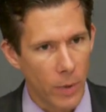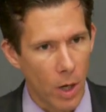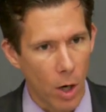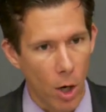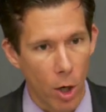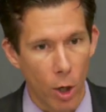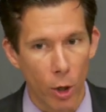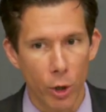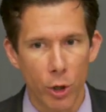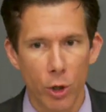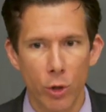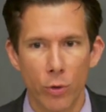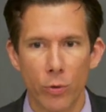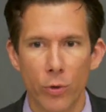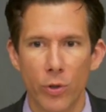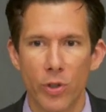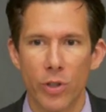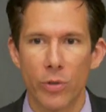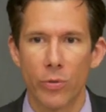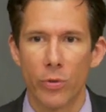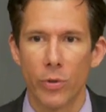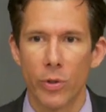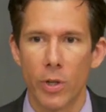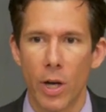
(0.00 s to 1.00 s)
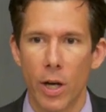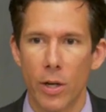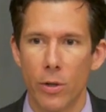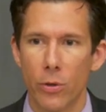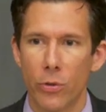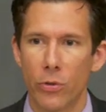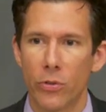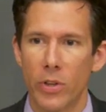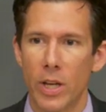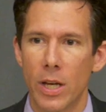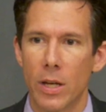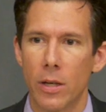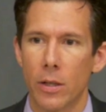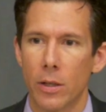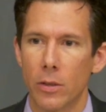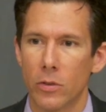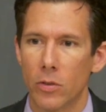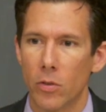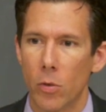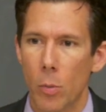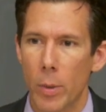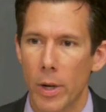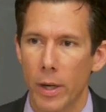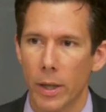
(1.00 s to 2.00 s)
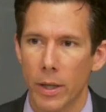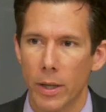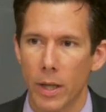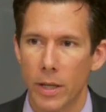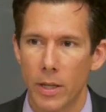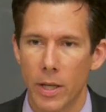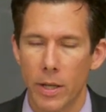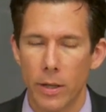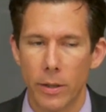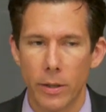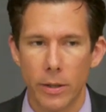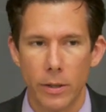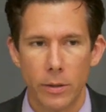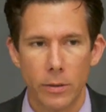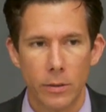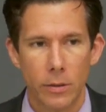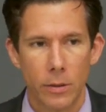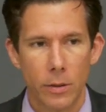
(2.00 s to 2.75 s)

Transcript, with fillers: argue for different understandings of American identity.